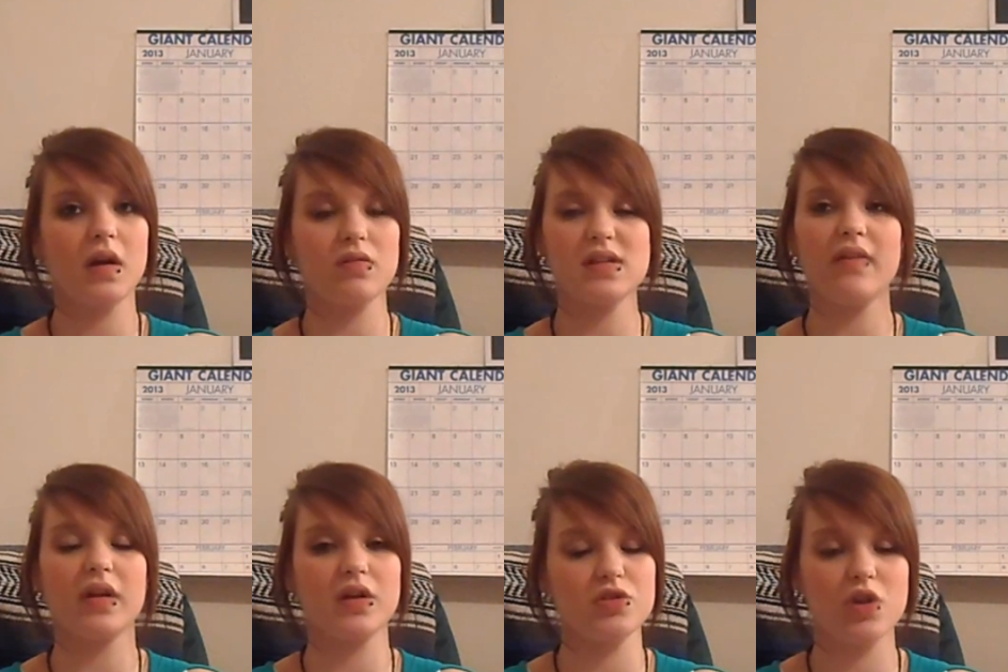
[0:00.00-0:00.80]
I was
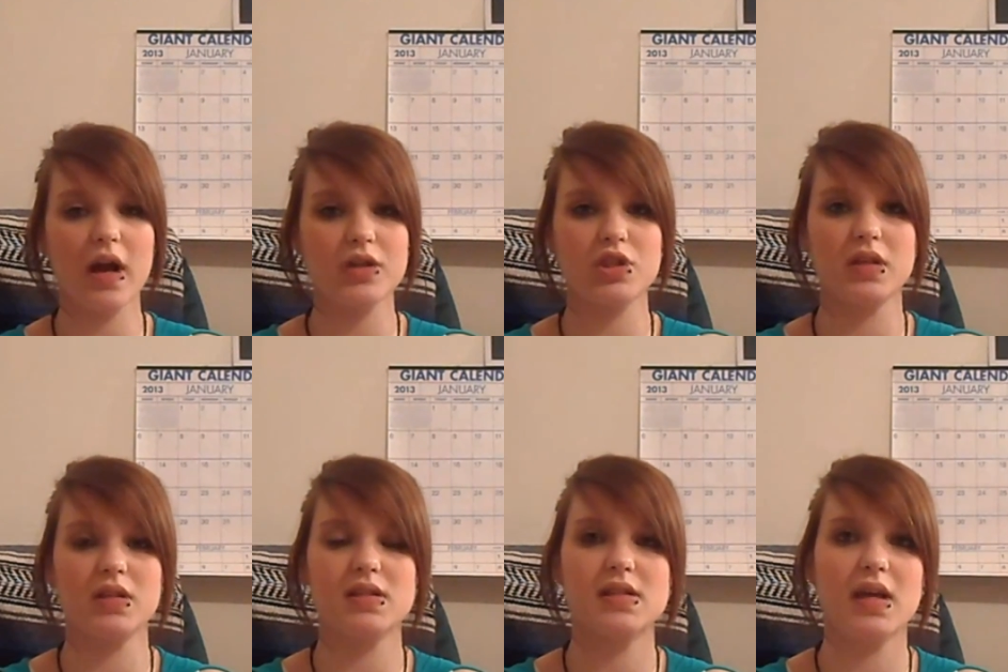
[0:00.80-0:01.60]
having
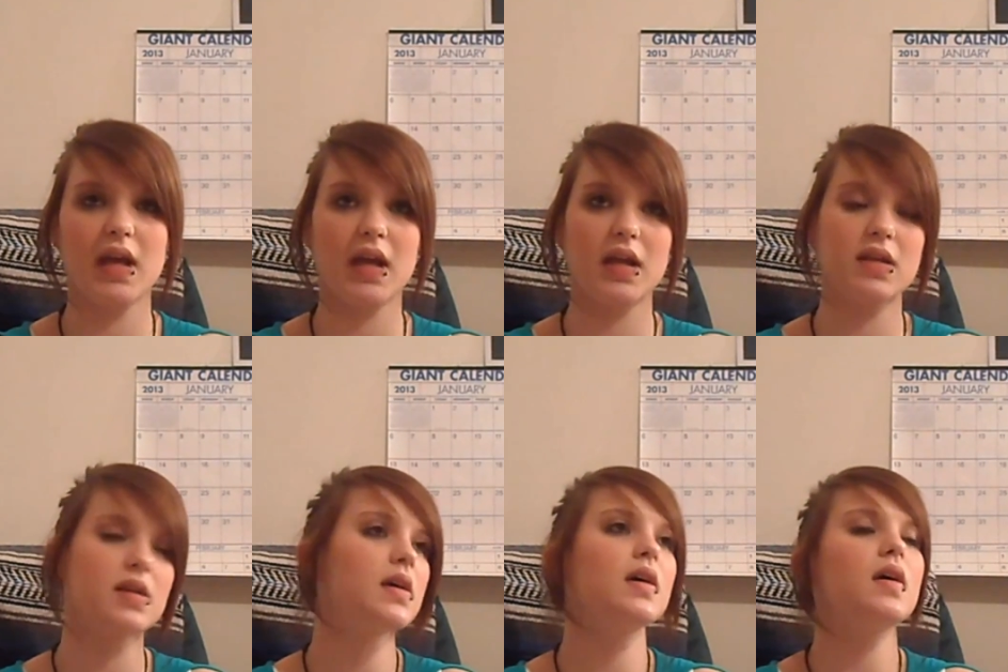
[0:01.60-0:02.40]
contractions,
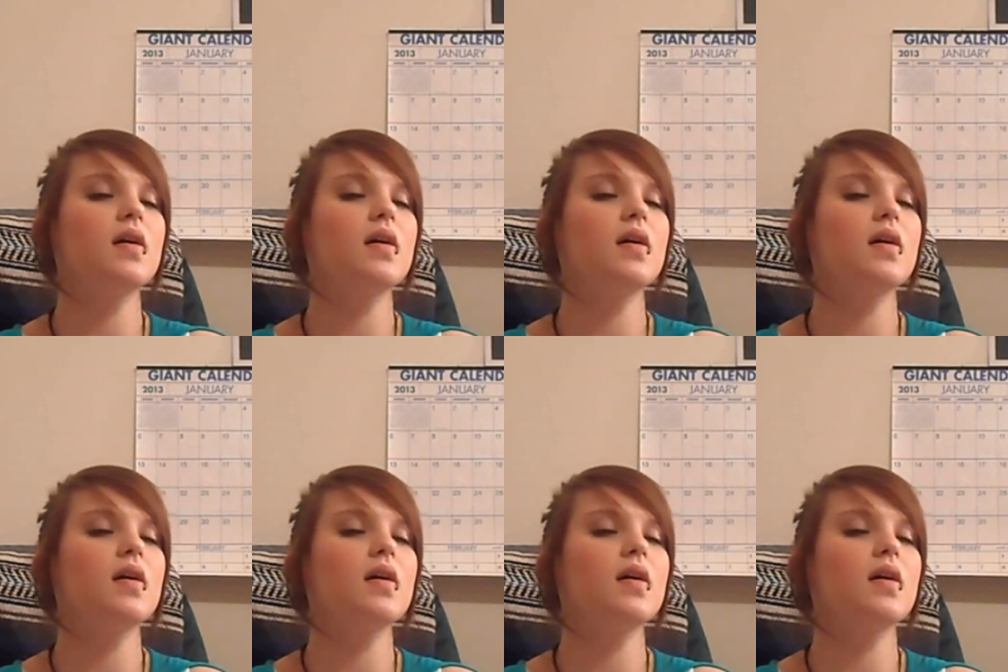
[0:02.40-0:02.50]
and